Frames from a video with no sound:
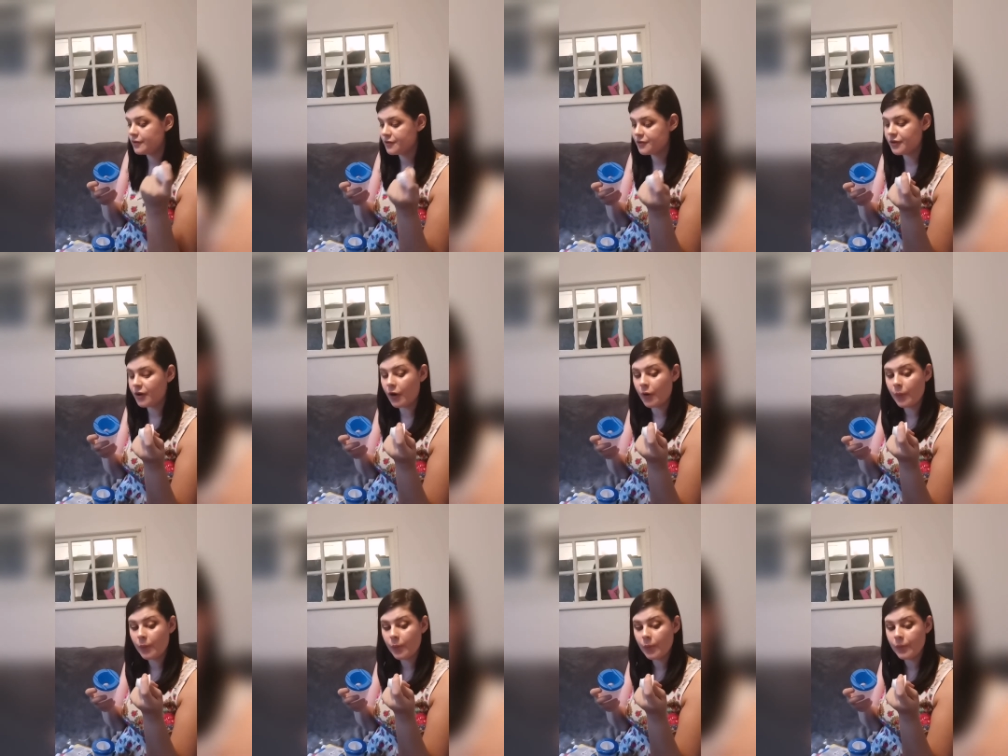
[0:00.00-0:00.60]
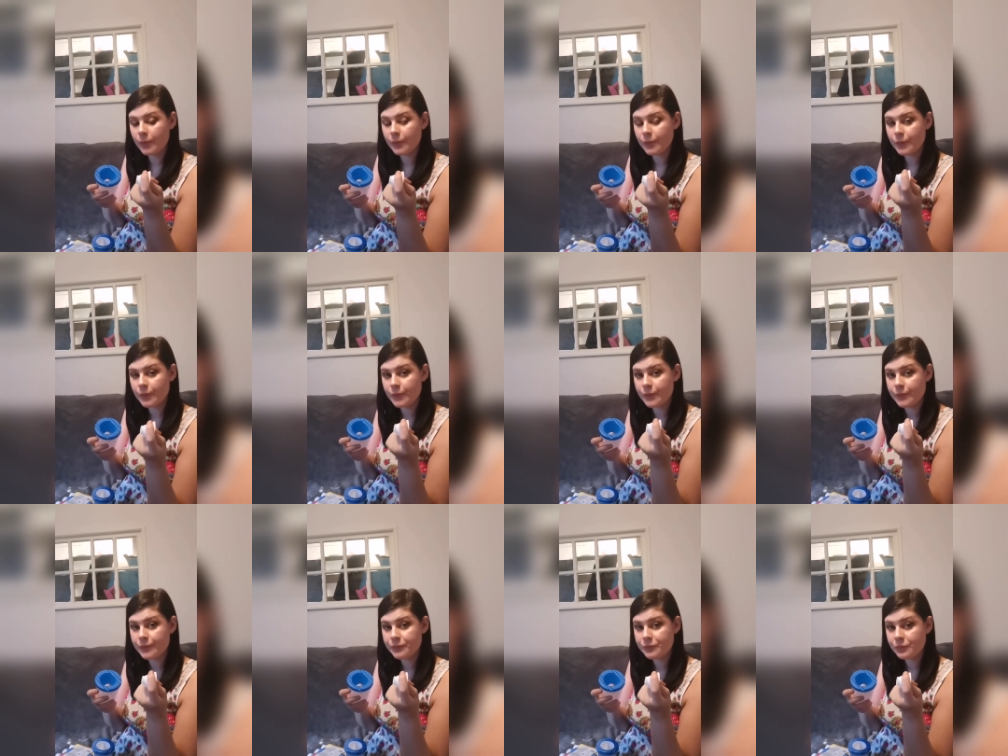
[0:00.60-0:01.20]
So,
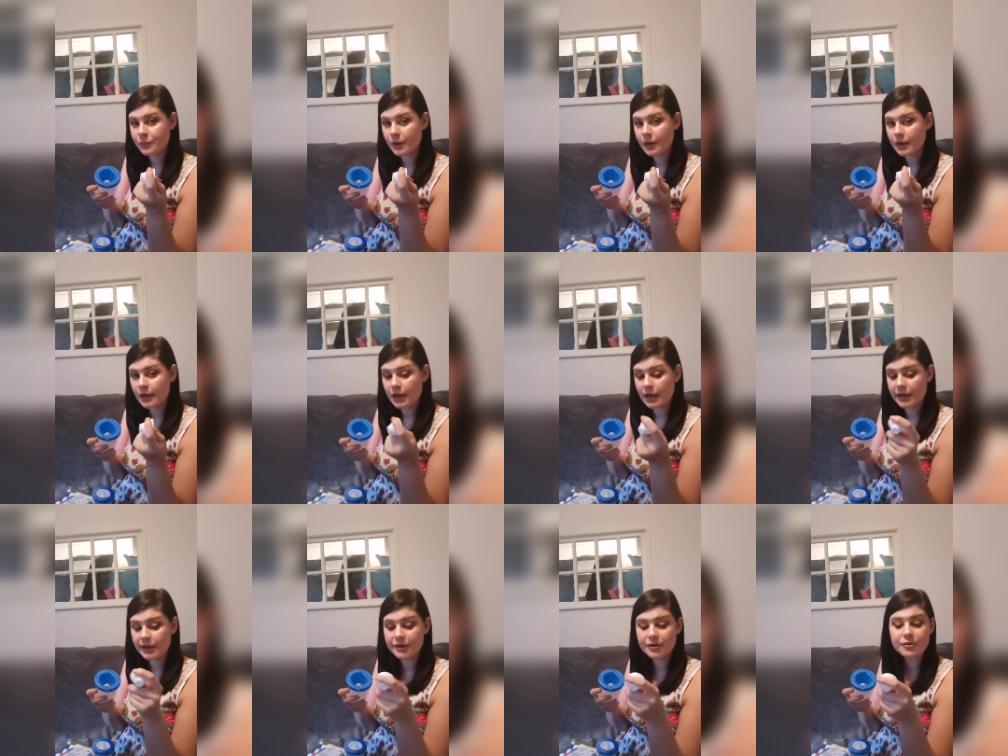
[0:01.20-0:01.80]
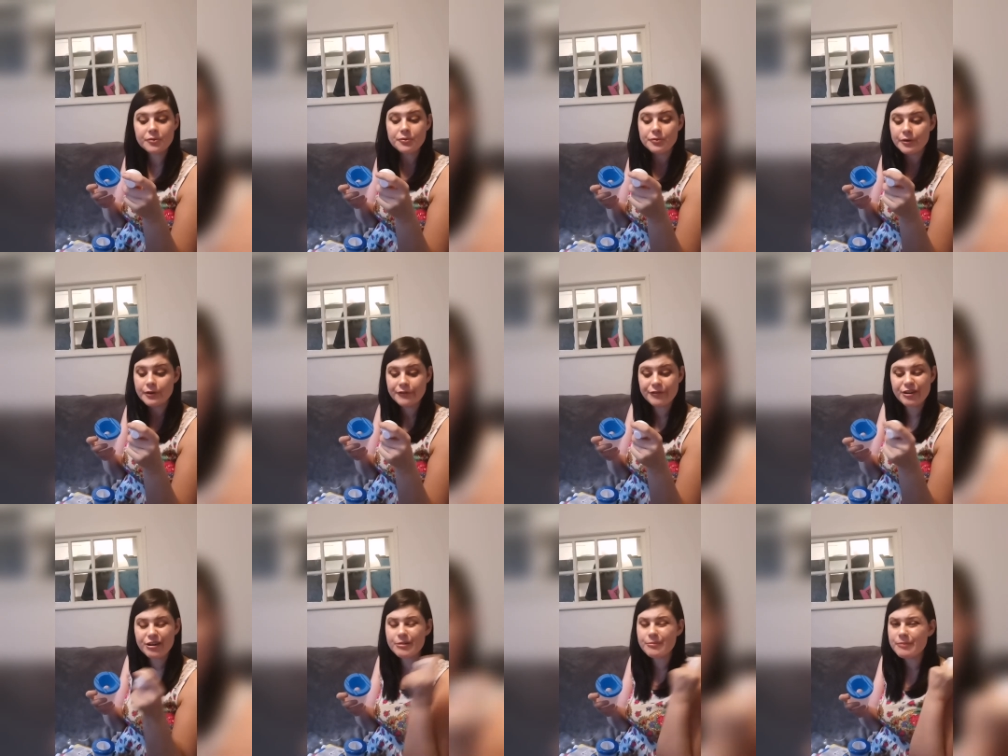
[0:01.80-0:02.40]
and I don't know
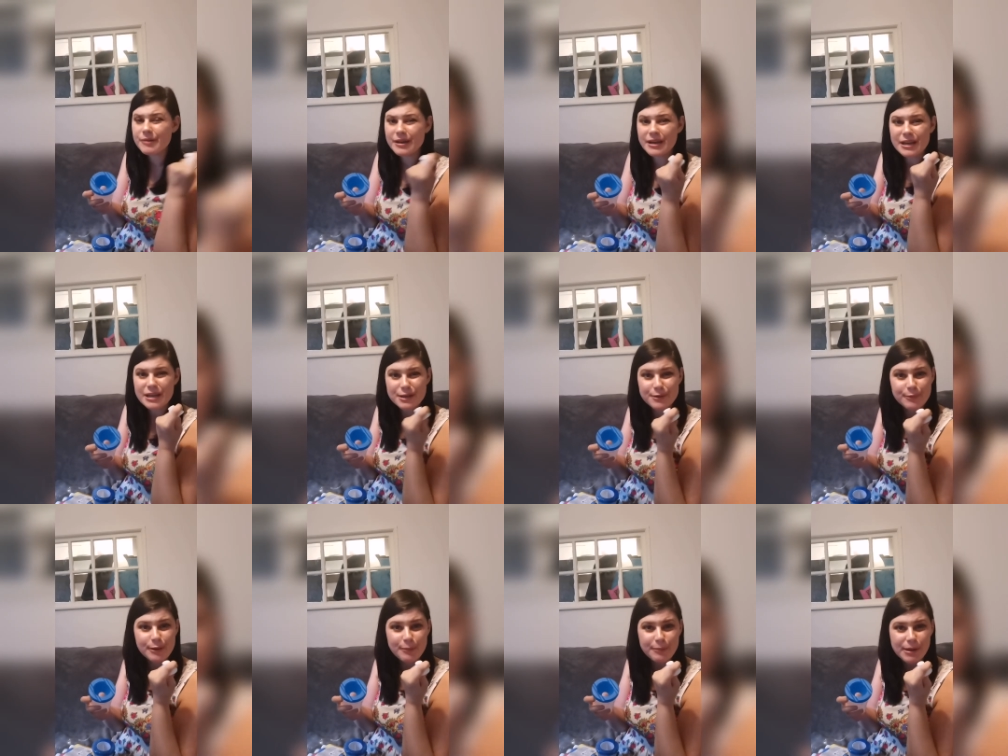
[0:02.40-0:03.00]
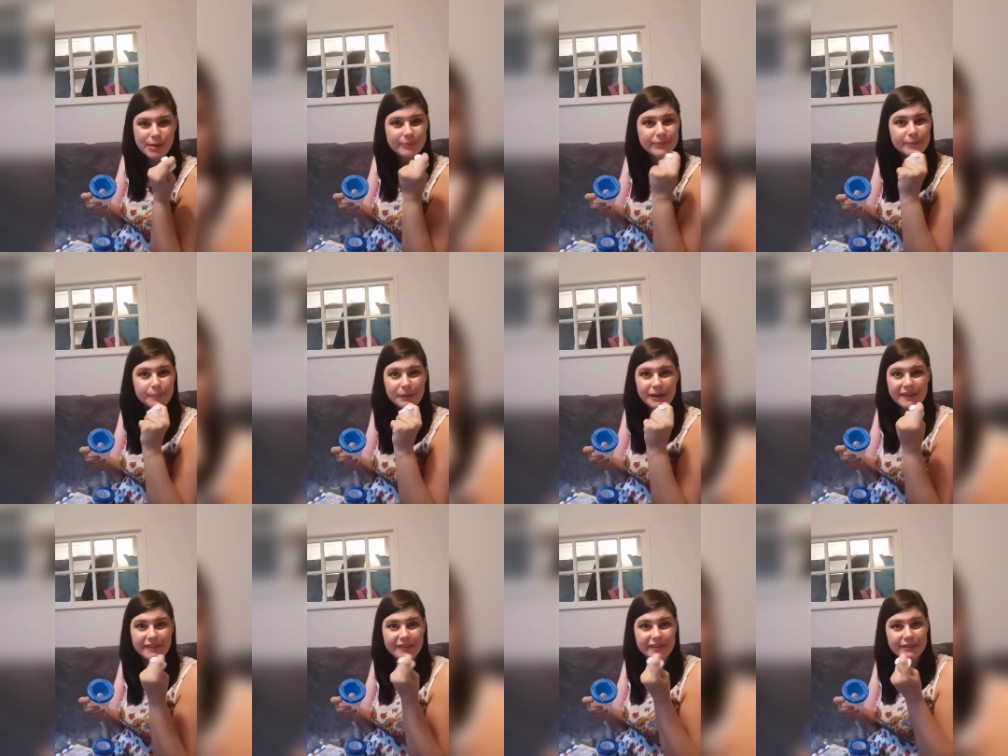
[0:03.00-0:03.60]
if you can, you might be able to
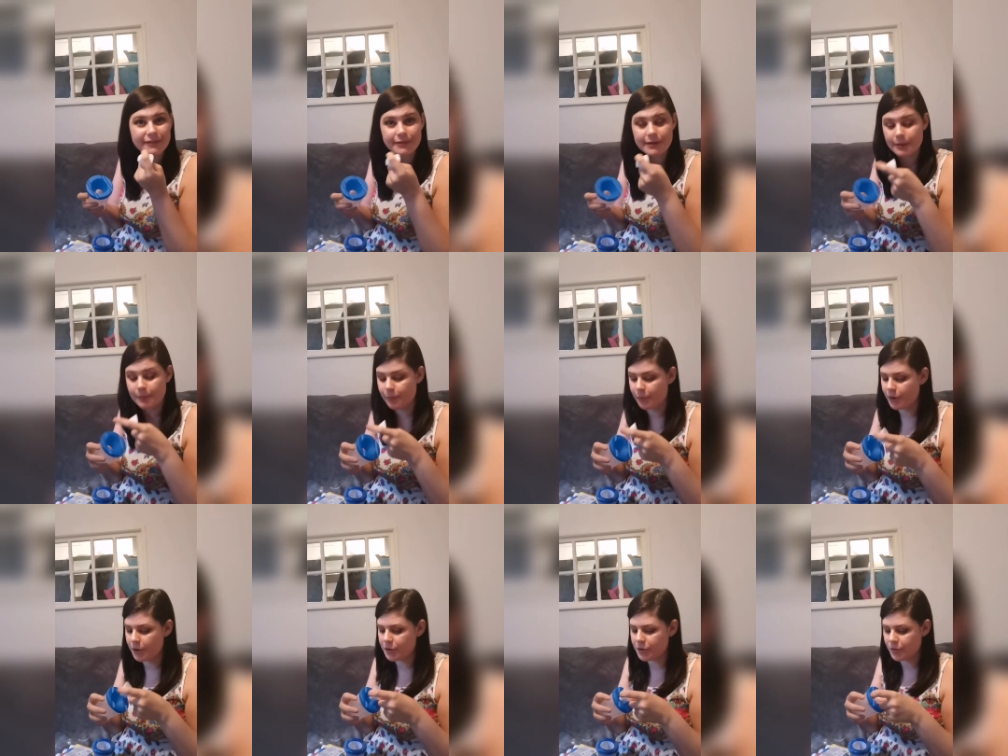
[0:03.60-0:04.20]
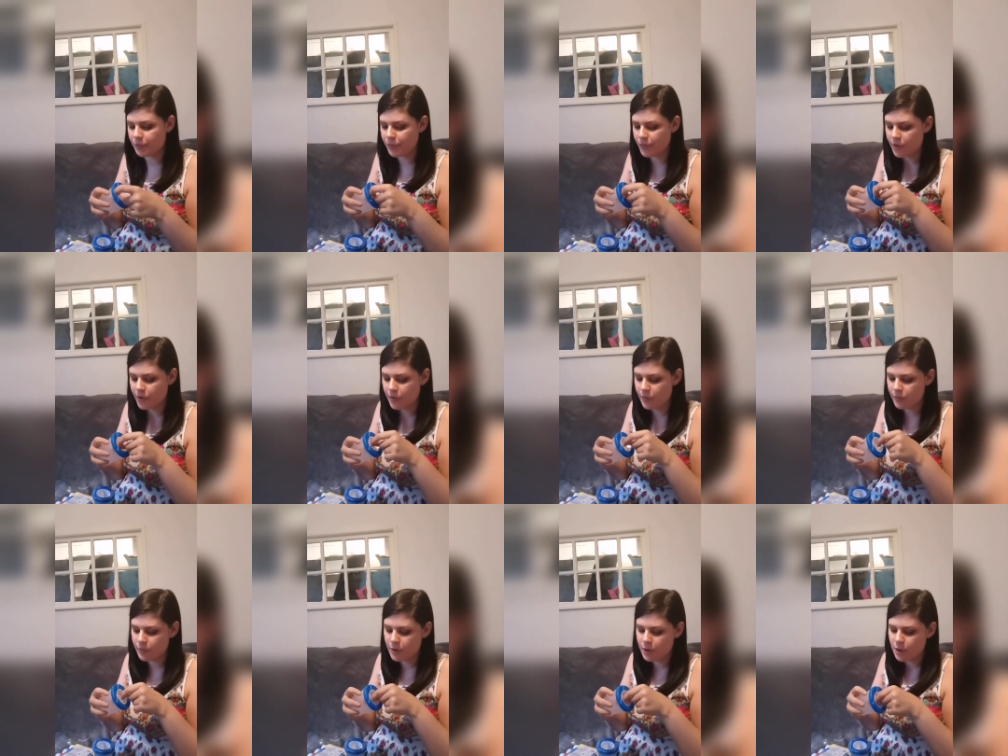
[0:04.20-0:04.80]
buy these separate, I don't
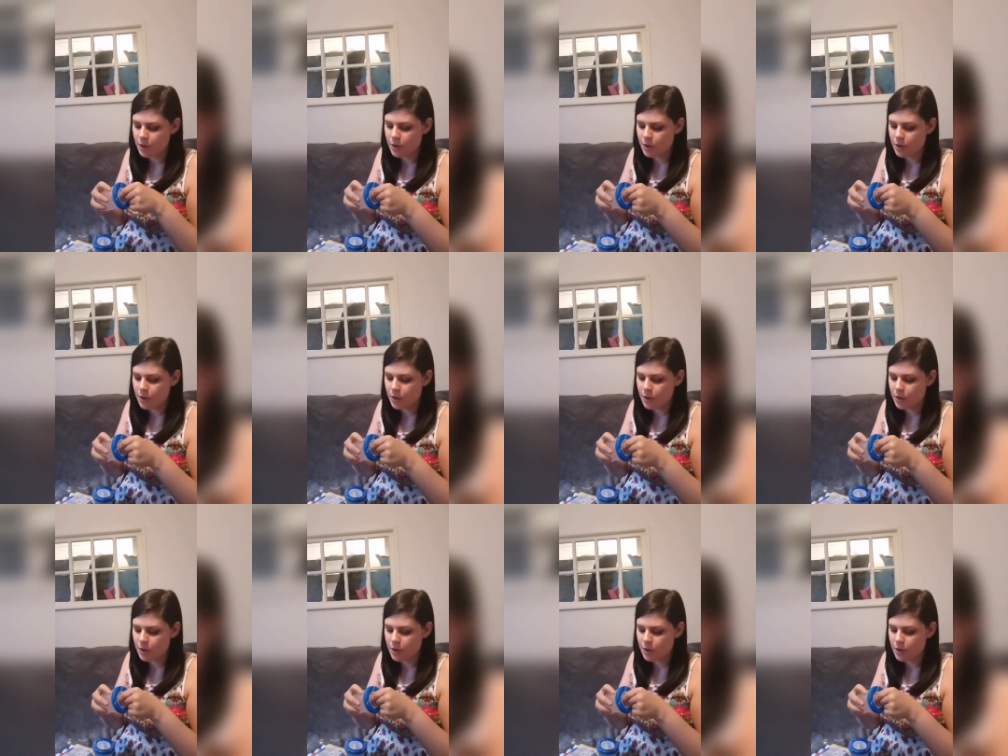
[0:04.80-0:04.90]
know,